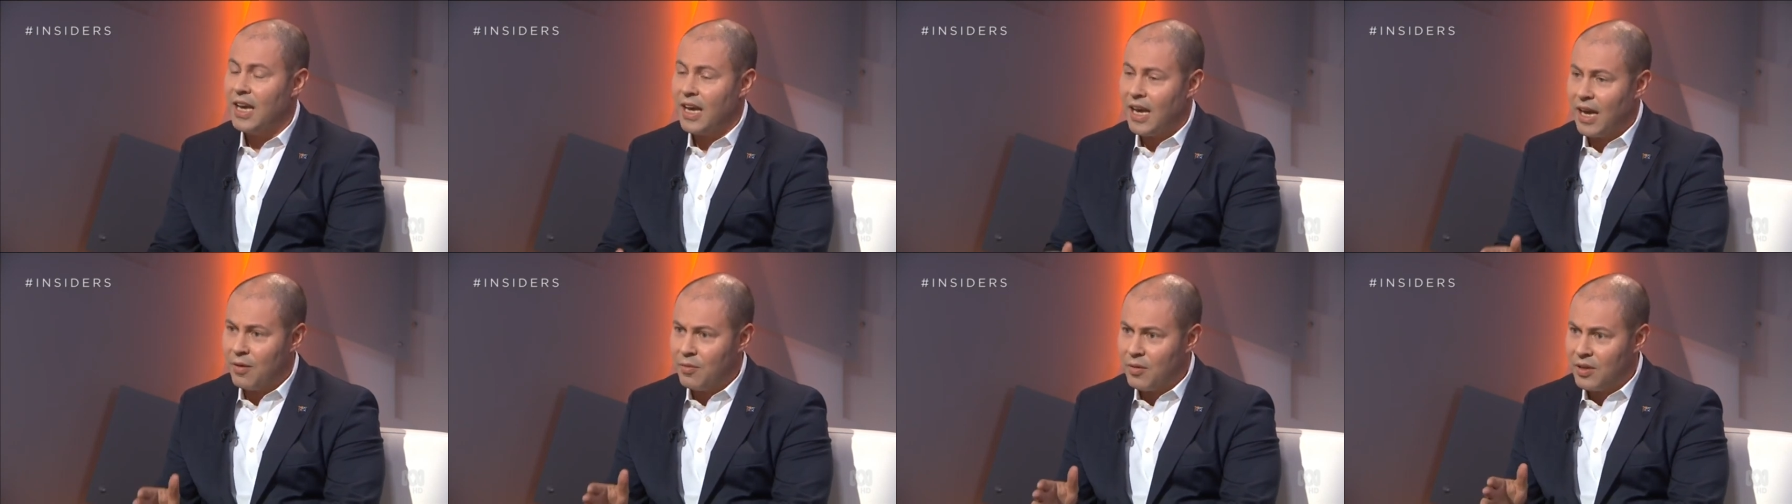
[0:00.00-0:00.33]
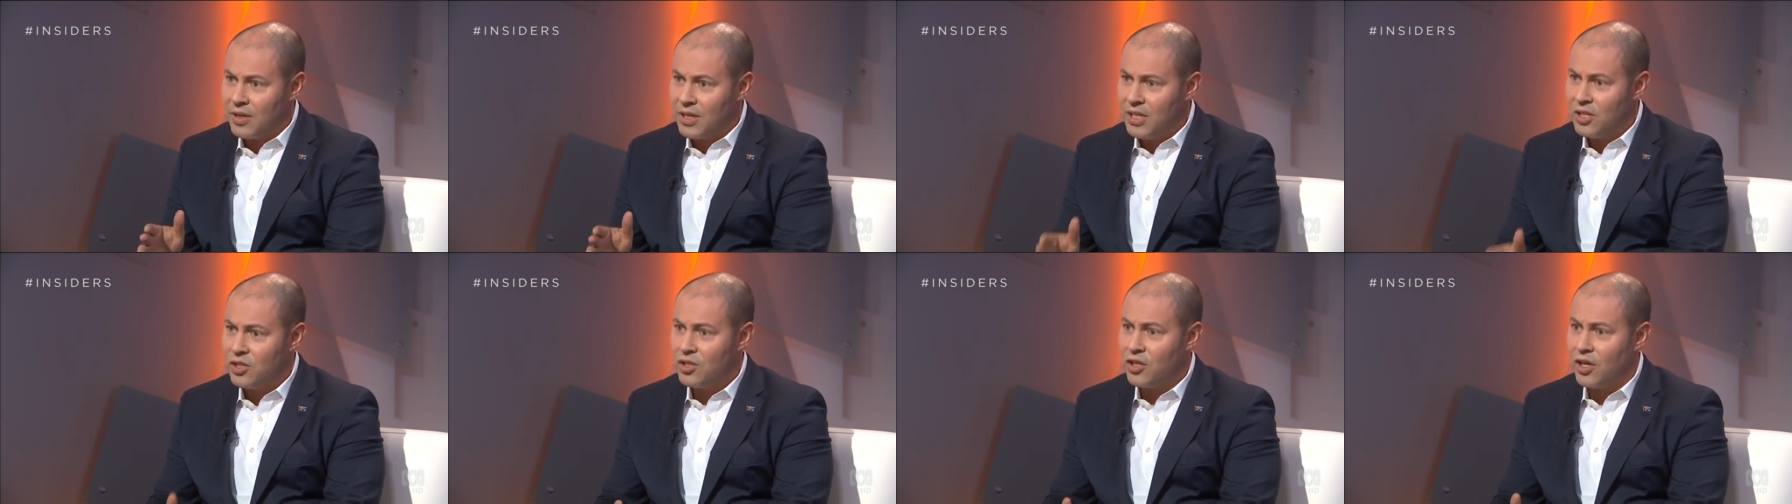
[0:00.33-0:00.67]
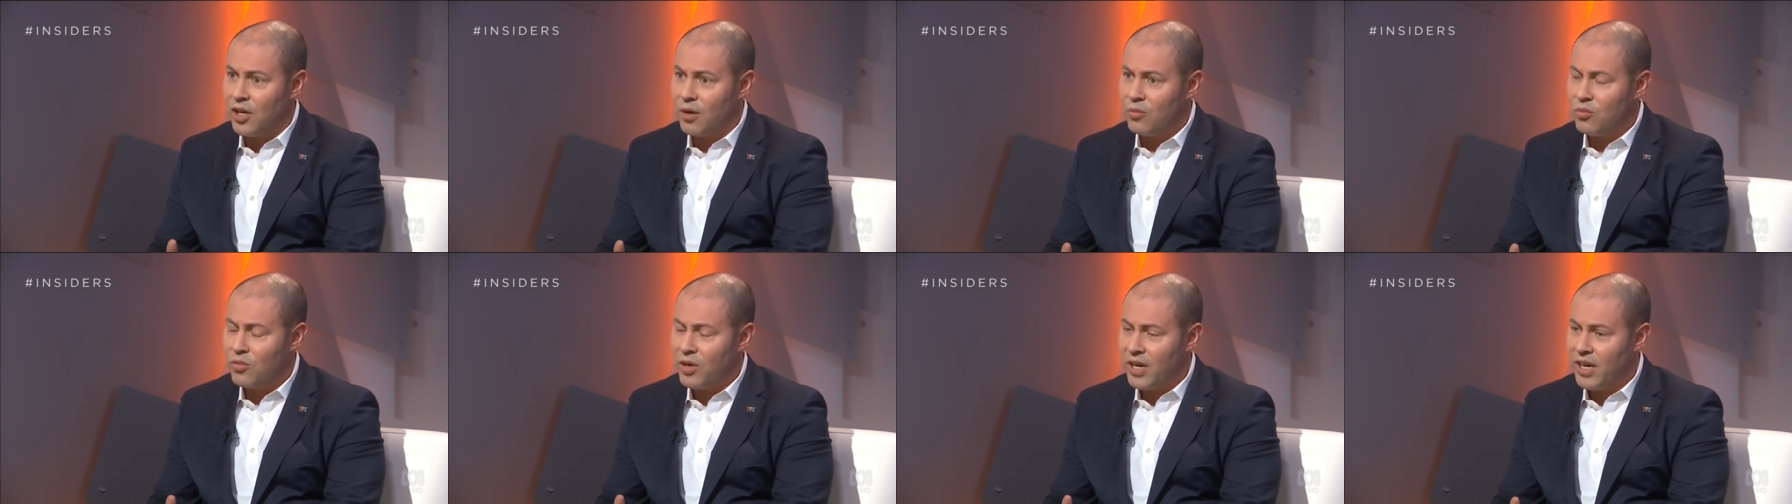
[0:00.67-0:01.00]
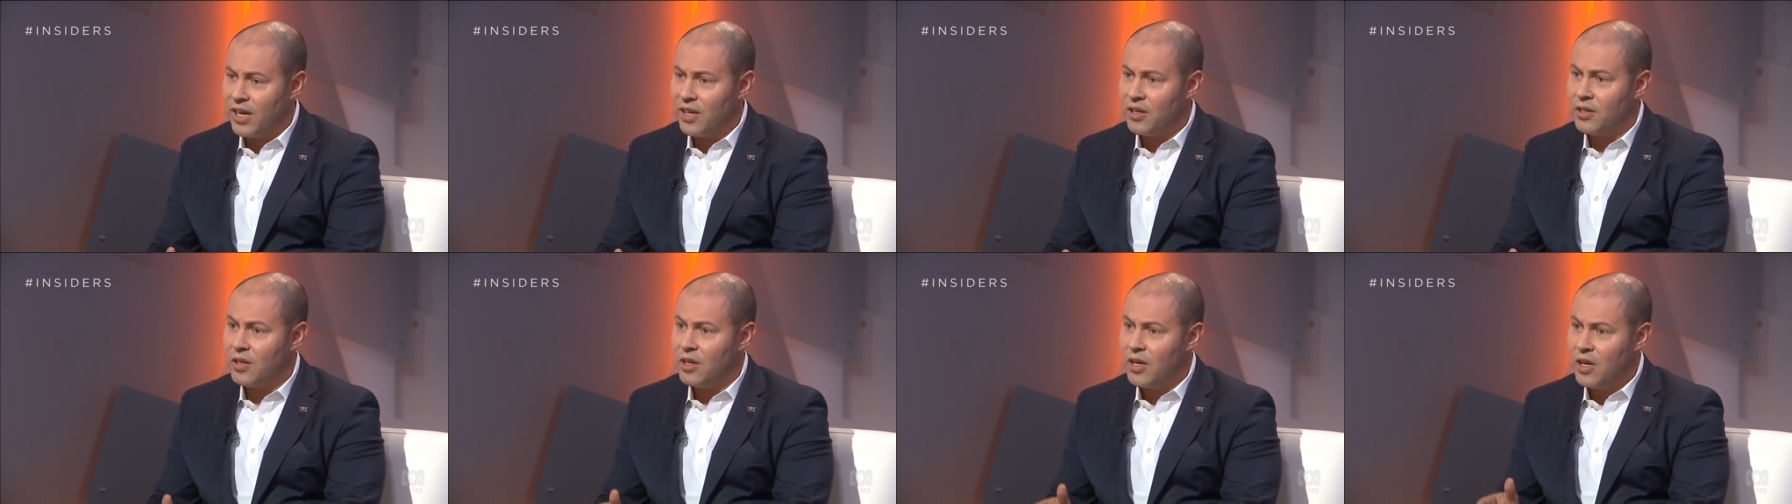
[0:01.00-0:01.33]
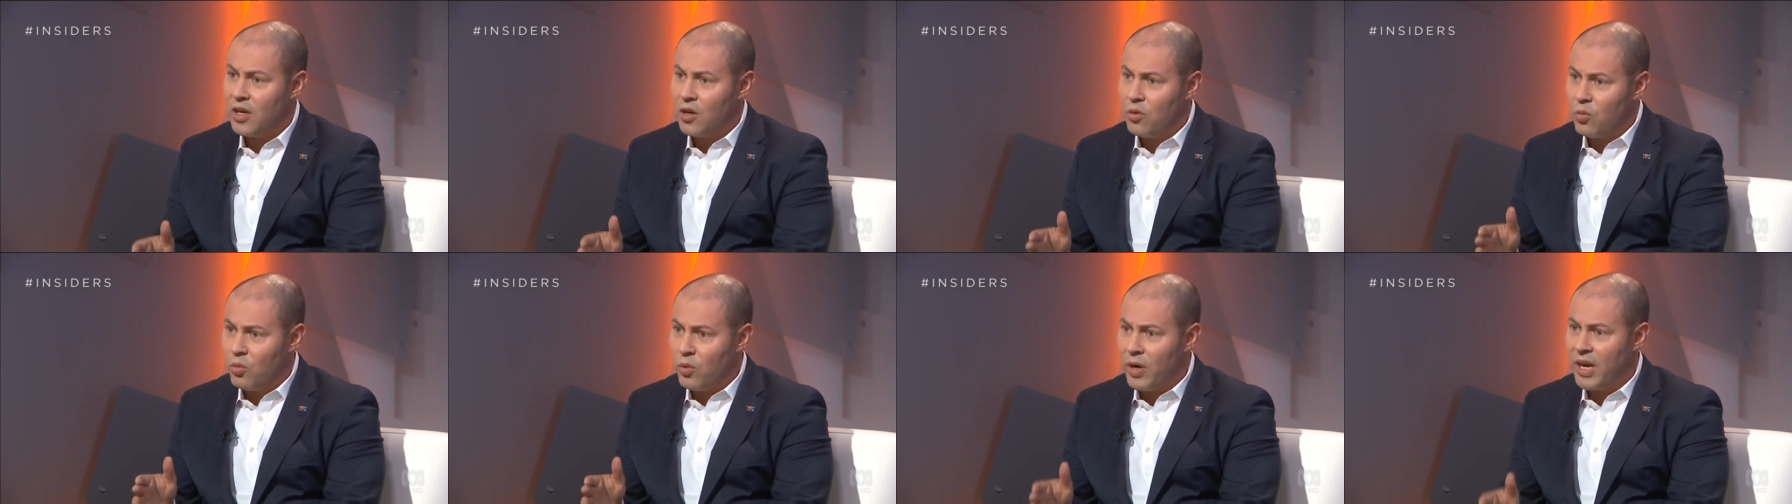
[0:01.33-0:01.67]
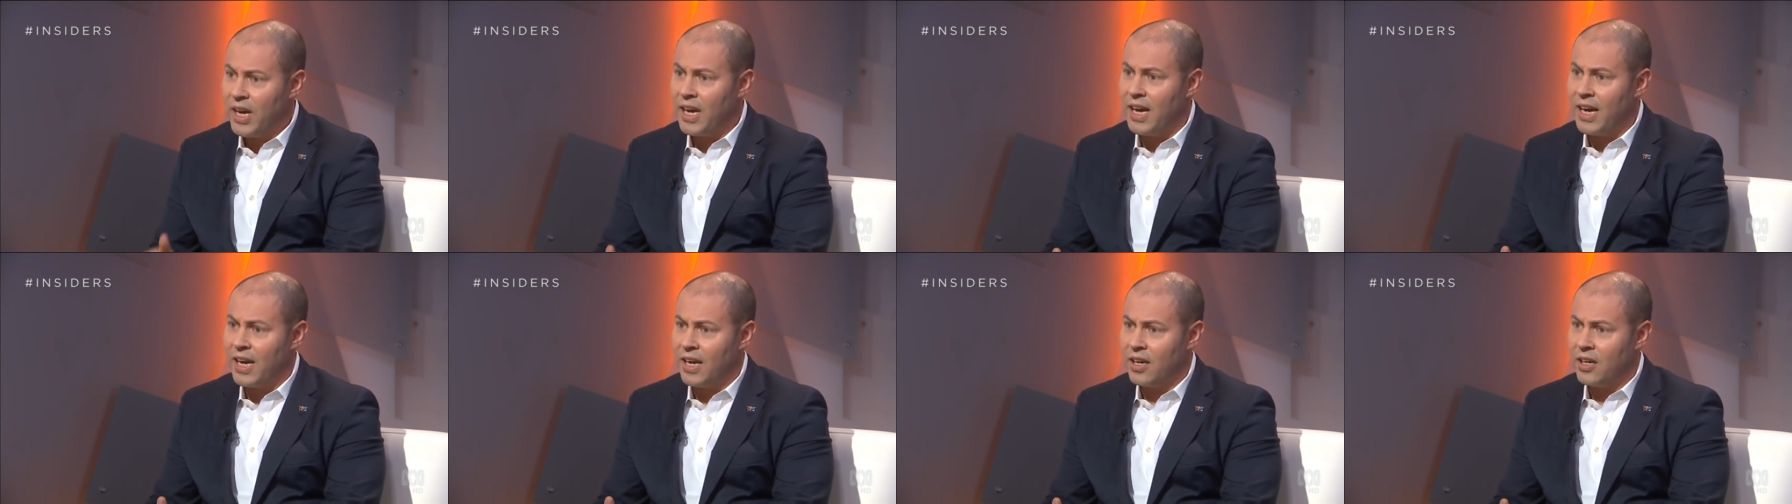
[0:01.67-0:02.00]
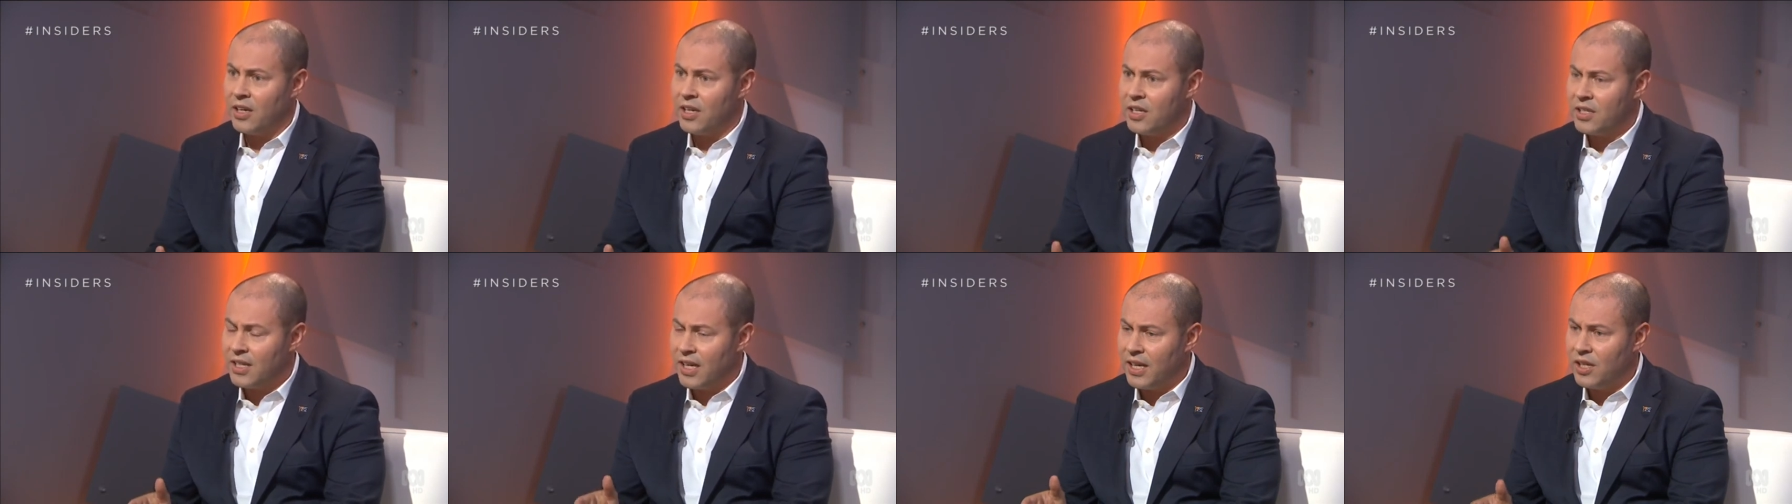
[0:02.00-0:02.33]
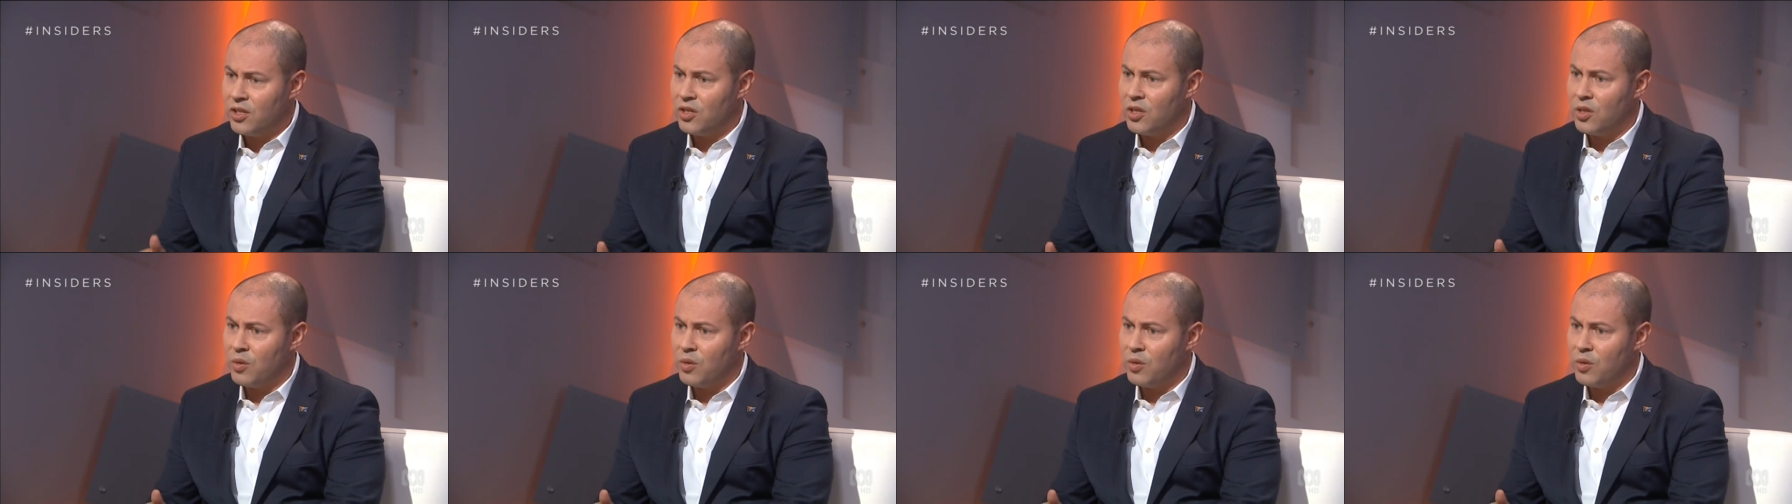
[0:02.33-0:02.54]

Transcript: And um, this time round, we are going to take